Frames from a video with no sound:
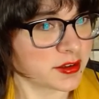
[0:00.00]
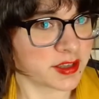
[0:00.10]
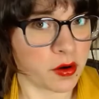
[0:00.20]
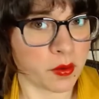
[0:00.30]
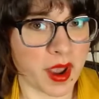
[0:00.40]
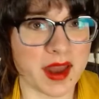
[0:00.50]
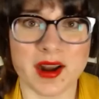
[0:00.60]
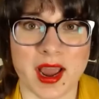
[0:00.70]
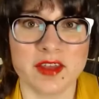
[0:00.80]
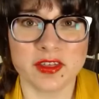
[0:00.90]
So,
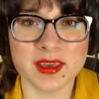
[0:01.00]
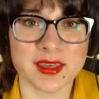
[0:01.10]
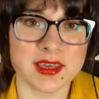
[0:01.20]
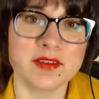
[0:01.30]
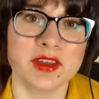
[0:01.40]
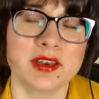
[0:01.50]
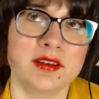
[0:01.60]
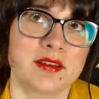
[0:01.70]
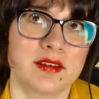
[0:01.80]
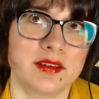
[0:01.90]
and I think
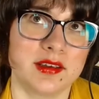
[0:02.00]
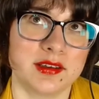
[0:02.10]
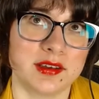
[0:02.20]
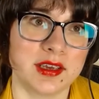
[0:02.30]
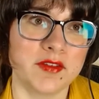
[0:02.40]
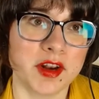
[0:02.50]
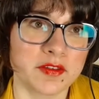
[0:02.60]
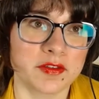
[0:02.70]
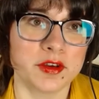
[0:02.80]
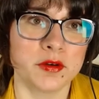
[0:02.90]
even
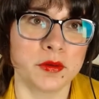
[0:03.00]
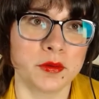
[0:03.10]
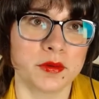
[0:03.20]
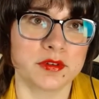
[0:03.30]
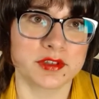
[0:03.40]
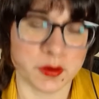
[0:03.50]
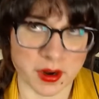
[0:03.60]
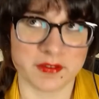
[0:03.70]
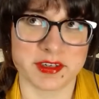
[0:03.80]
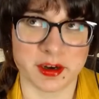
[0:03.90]
if you
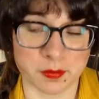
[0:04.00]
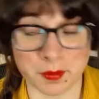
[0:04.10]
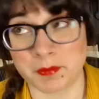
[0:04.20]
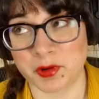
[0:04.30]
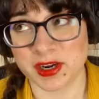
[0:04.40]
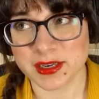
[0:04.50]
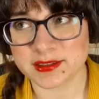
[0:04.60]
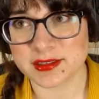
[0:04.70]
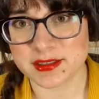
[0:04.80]
don't have a terrible memory, it